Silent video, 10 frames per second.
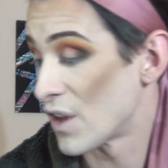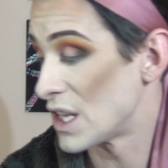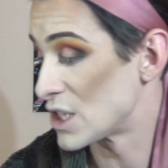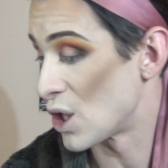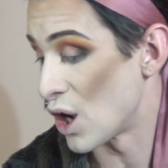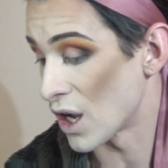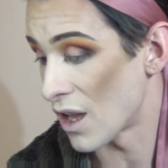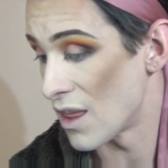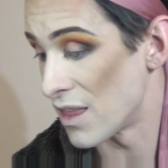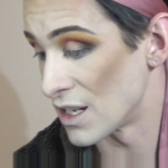for this look
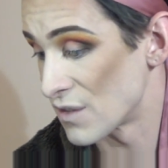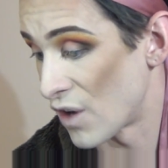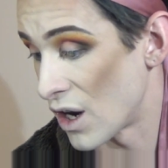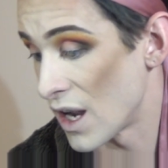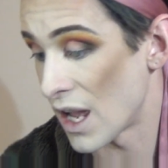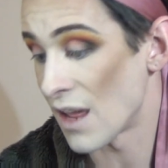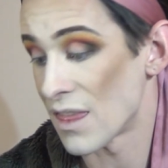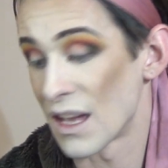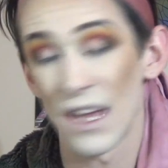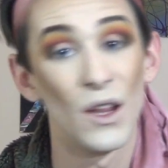thus far, and I
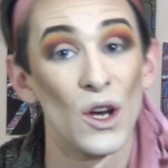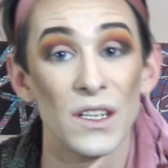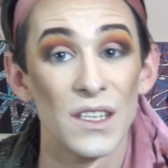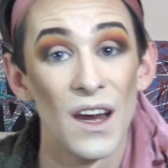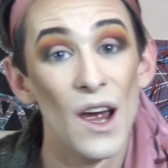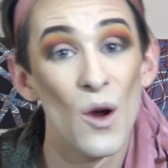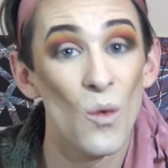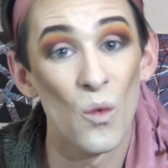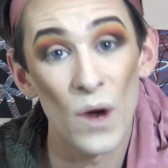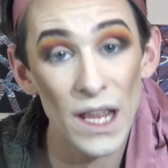think it looks
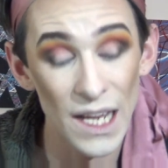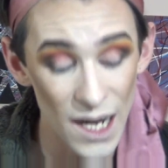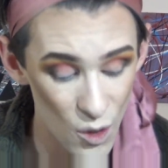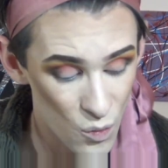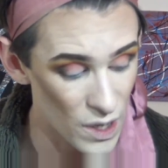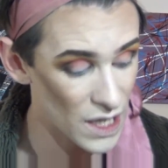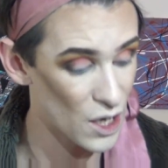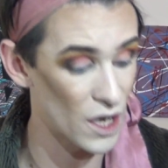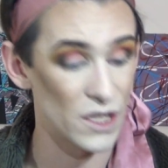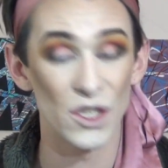really, really
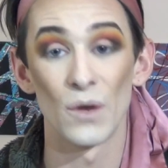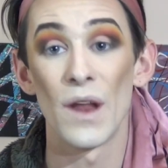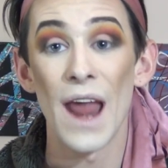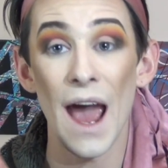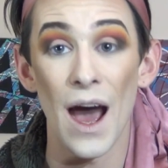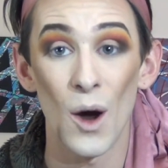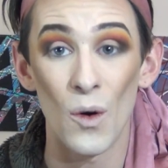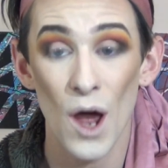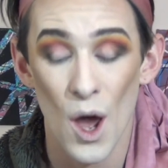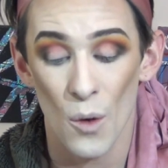good. So
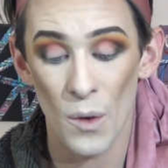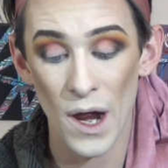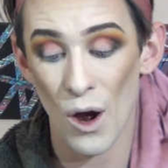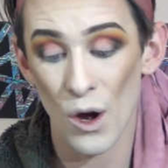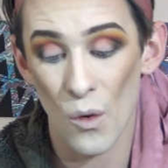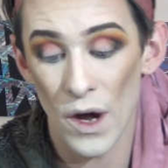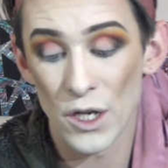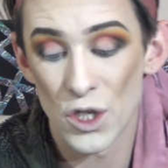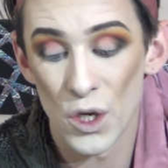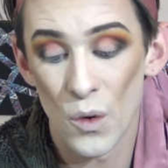now we are
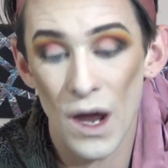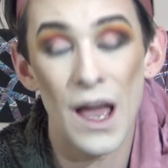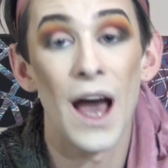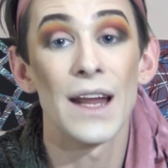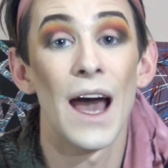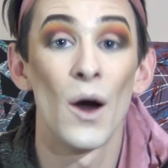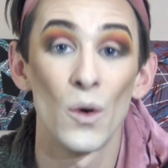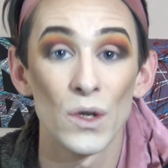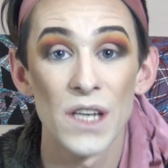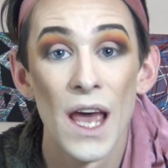going to cut
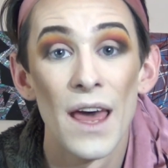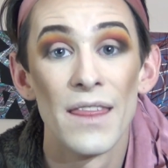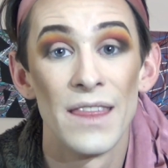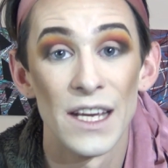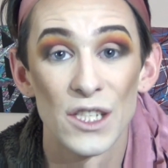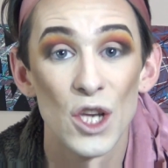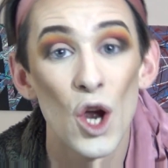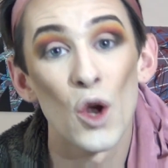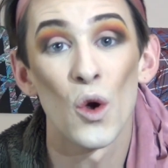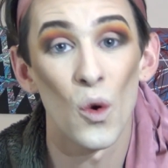out this
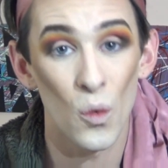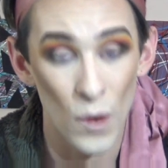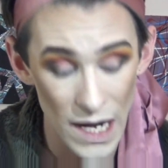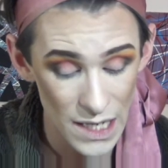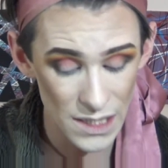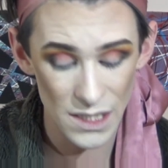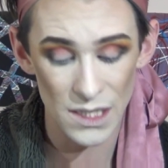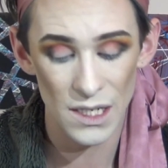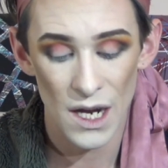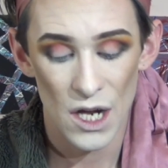
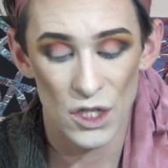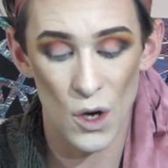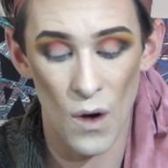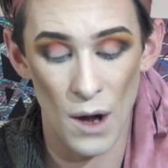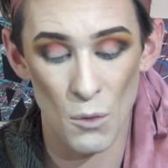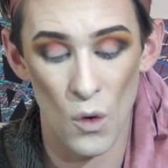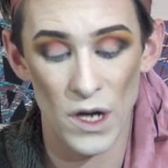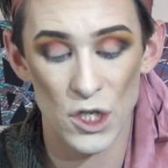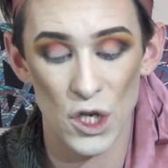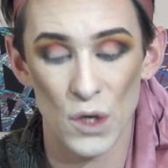crease. So I'm
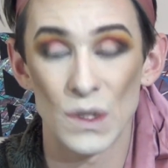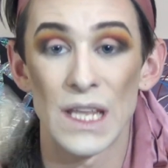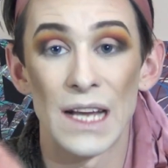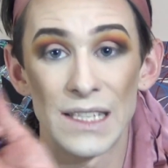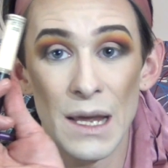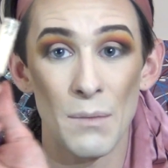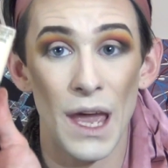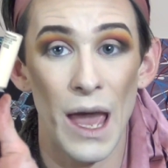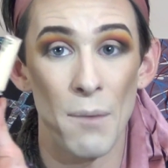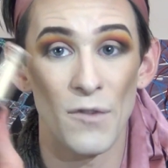going to use that
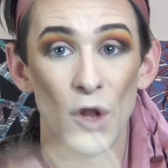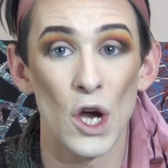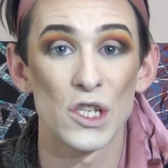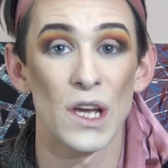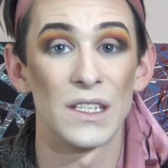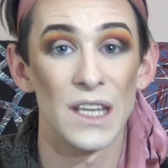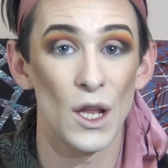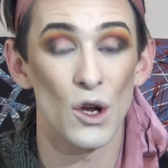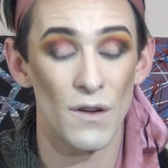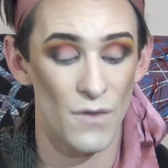same camouflage
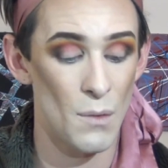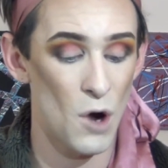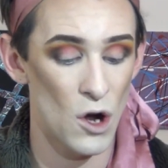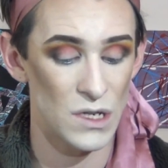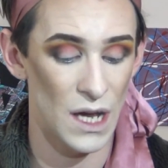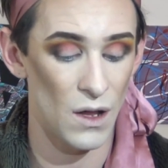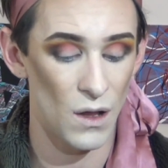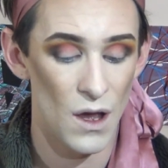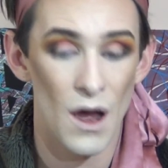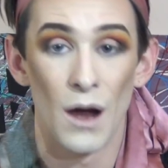concealer from
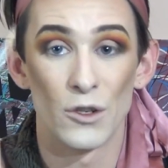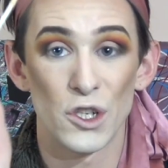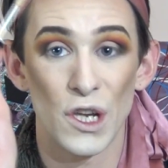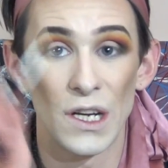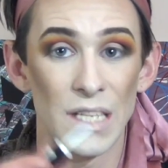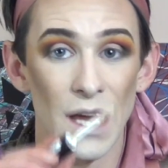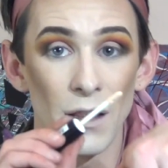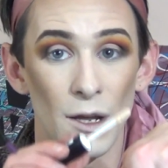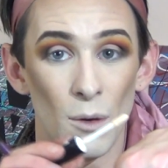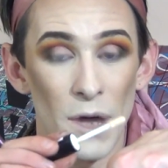Ardell. I'm just gonna take
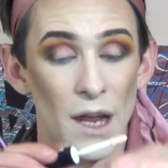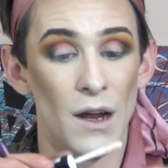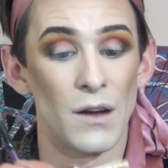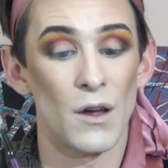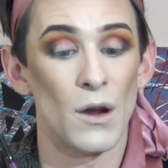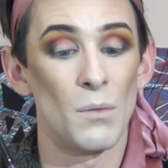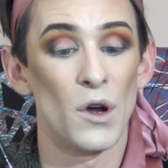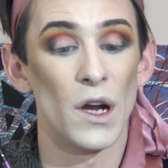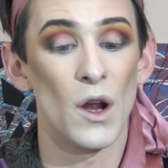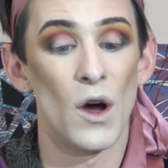a little bit and I'm gonna
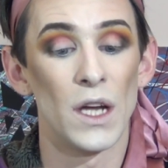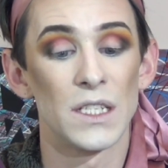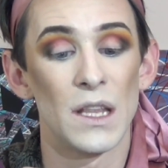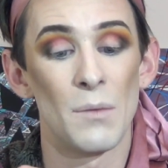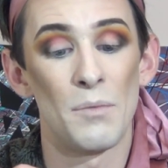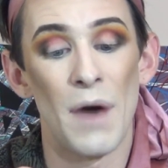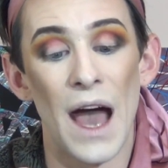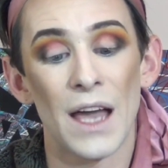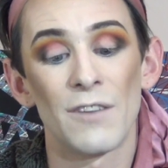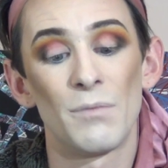put it onto the
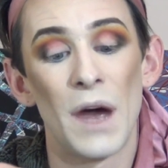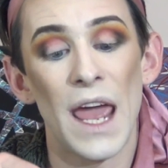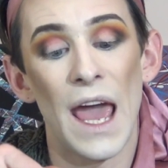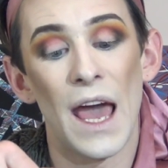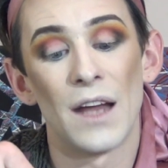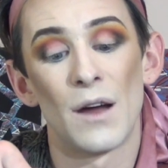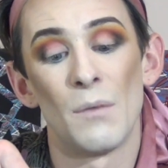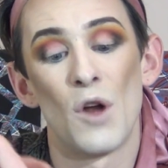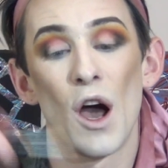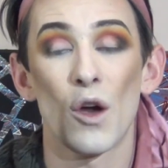back of my hand.
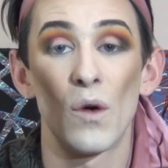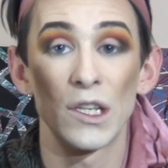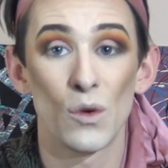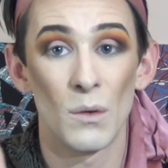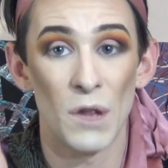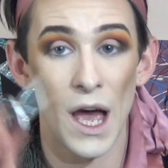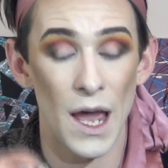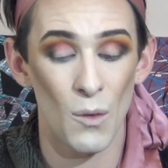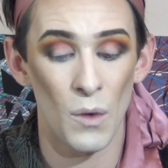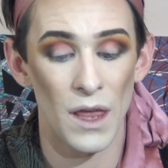I'm not going to apply
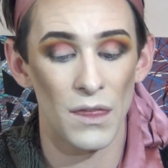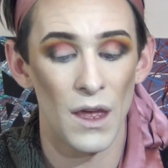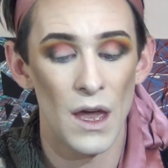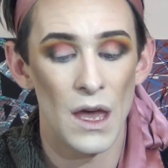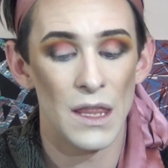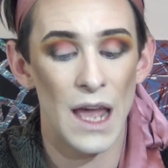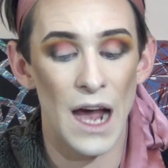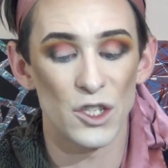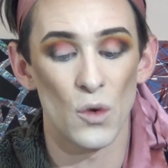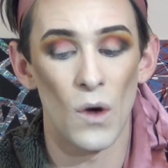it with the
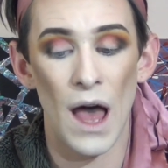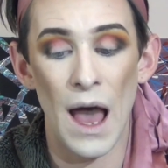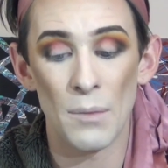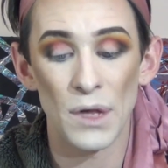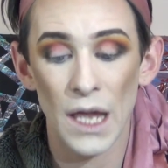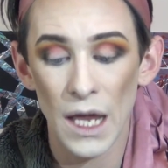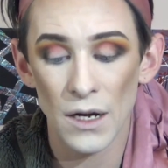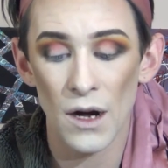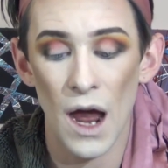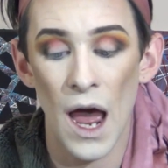actual
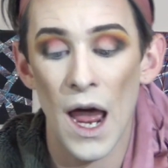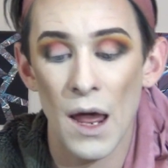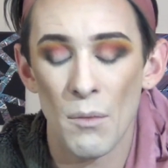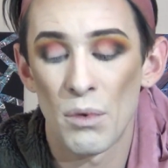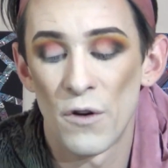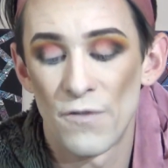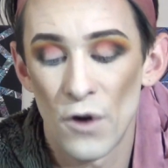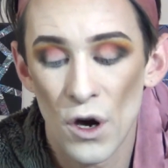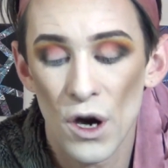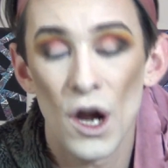applicator. I
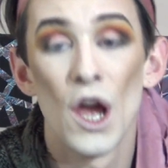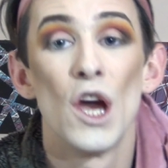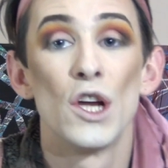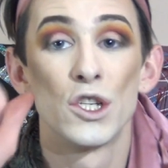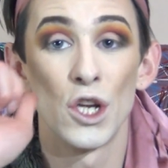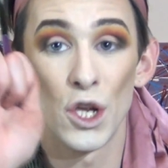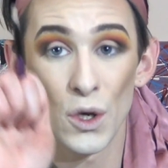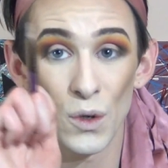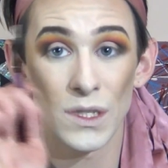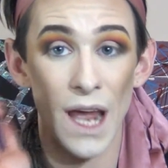prefer to
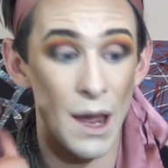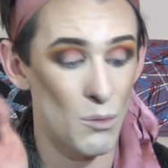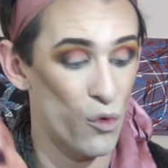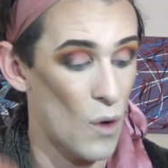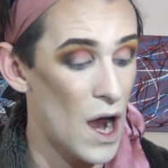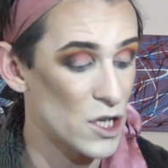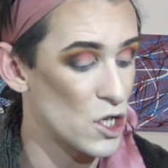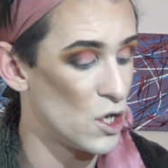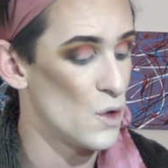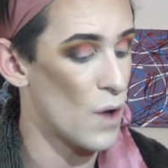use a
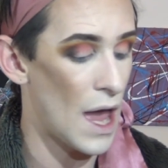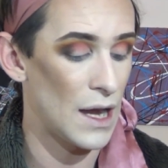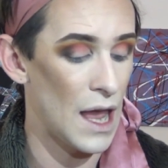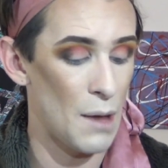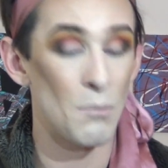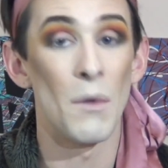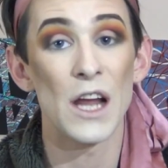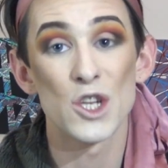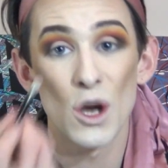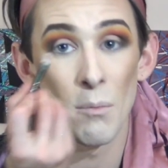brush. You get a
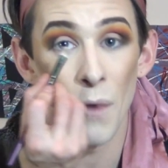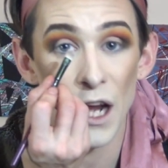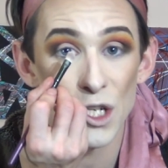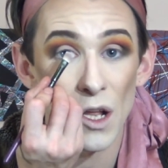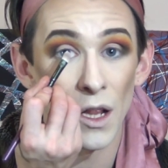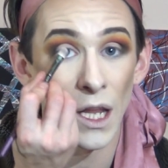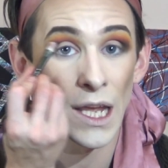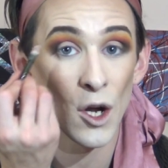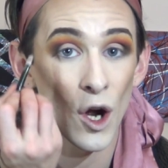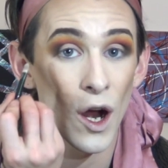much, much
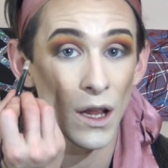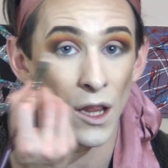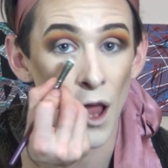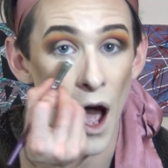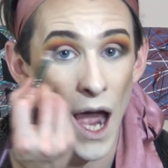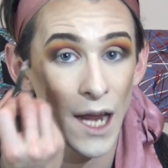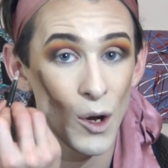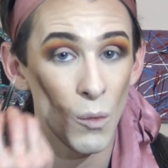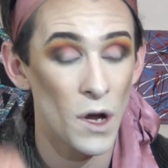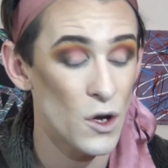cleaner
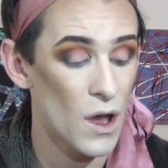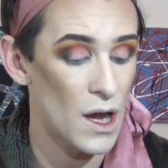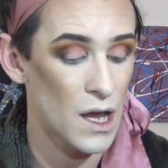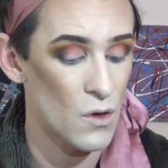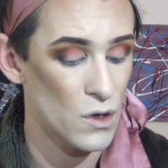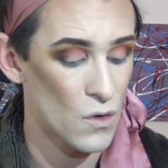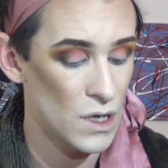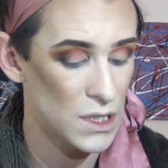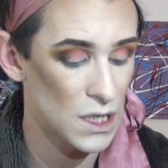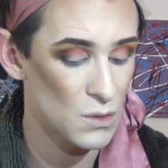line when you're cutting out the
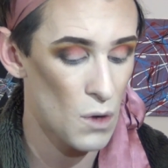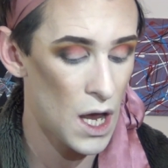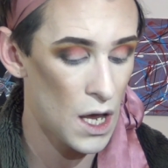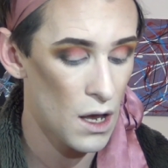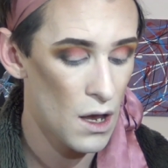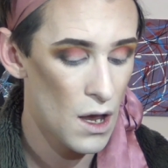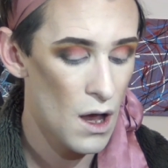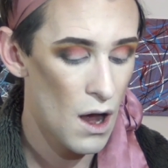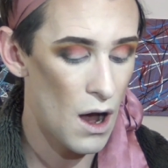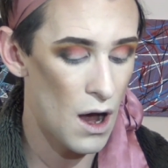crease this way,
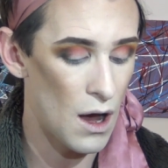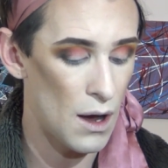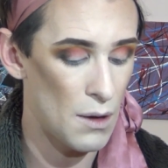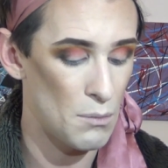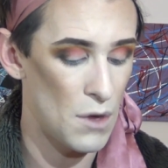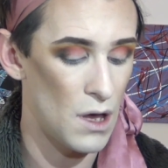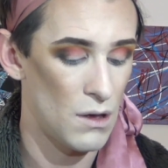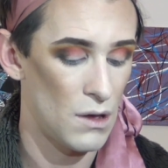um,